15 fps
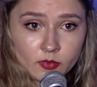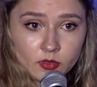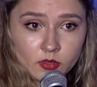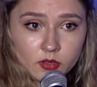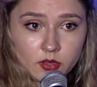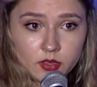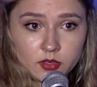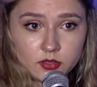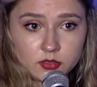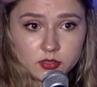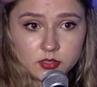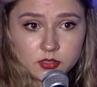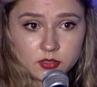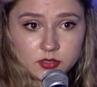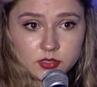And
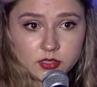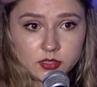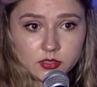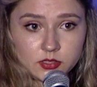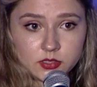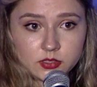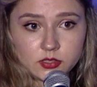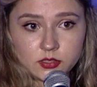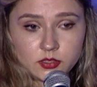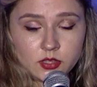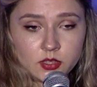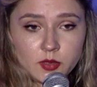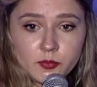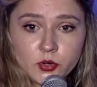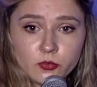since the
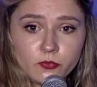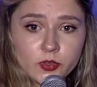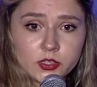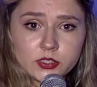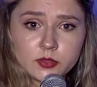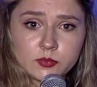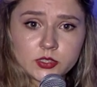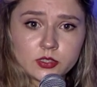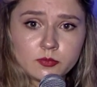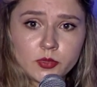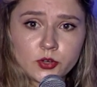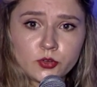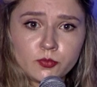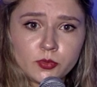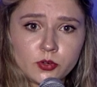number of victims in
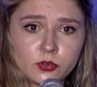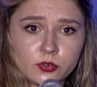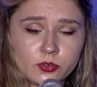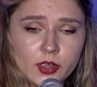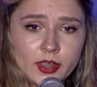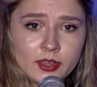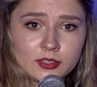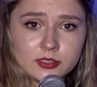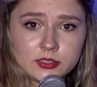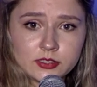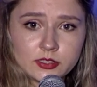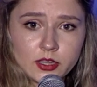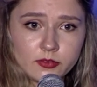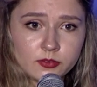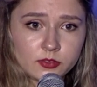Mariupol,
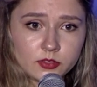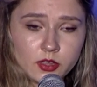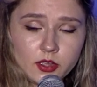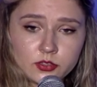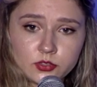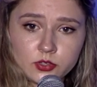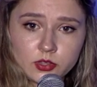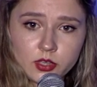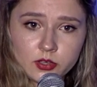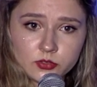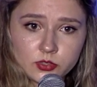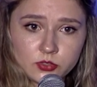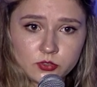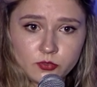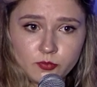
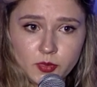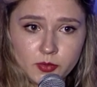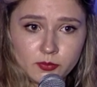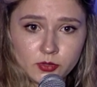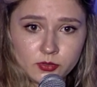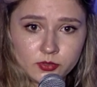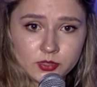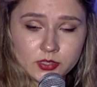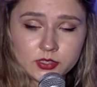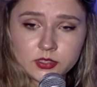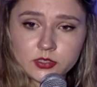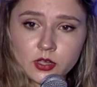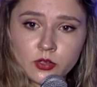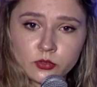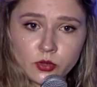100,000 of people, this is
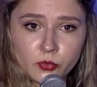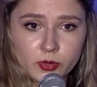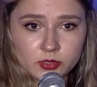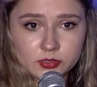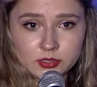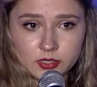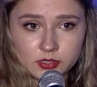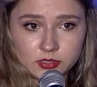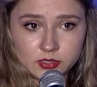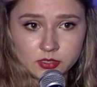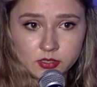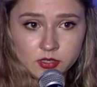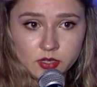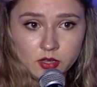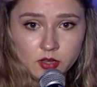only one city,
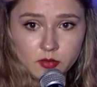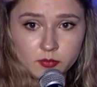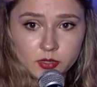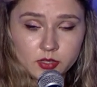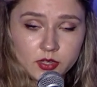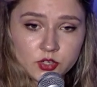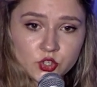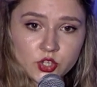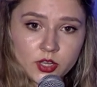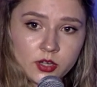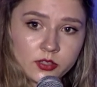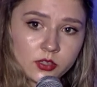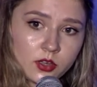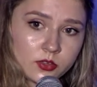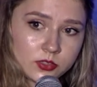but they're
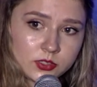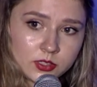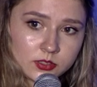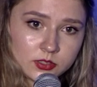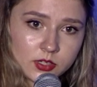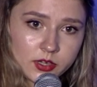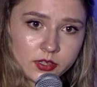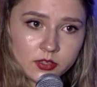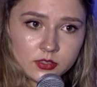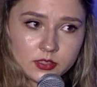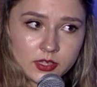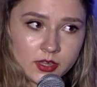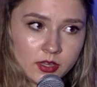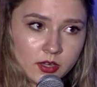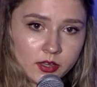shelling constantly,
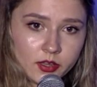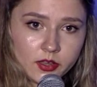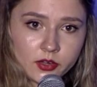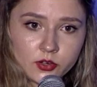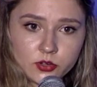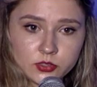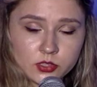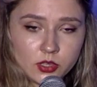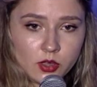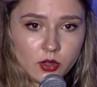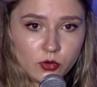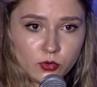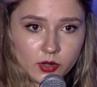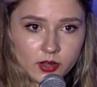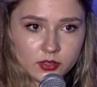daily, across the
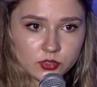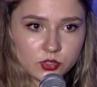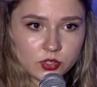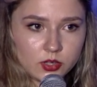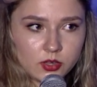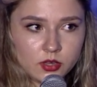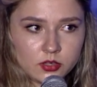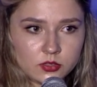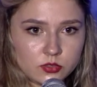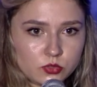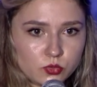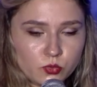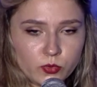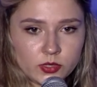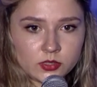whole country, and
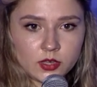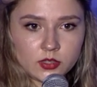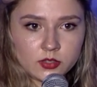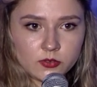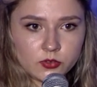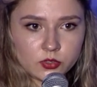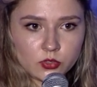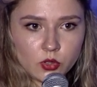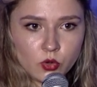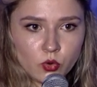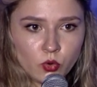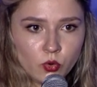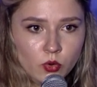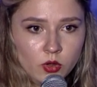one can never know